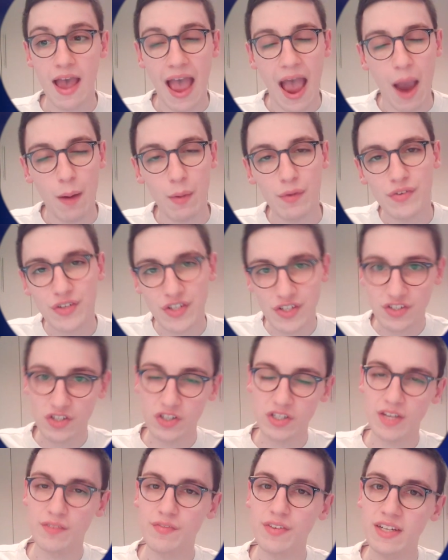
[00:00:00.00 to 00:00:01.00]
However,
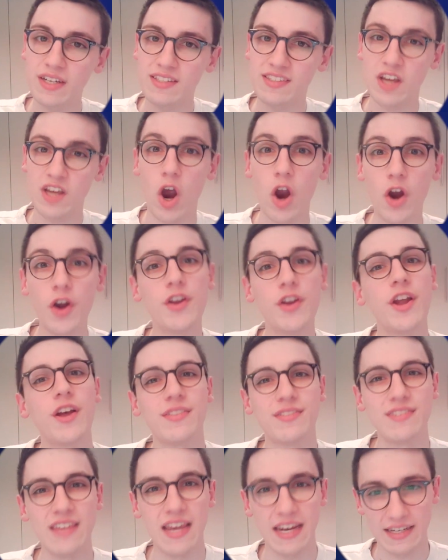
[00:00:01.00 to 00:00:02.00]
certificates are
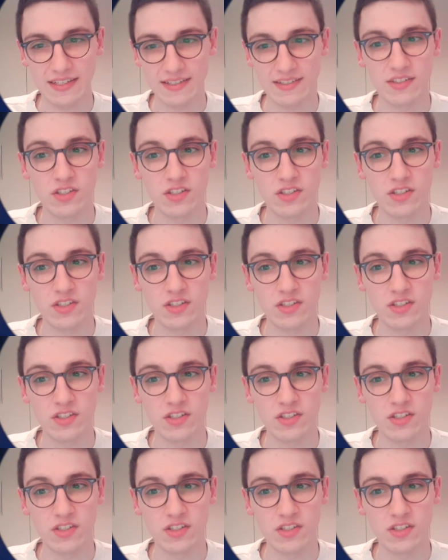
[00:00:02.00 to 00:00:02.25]
not text.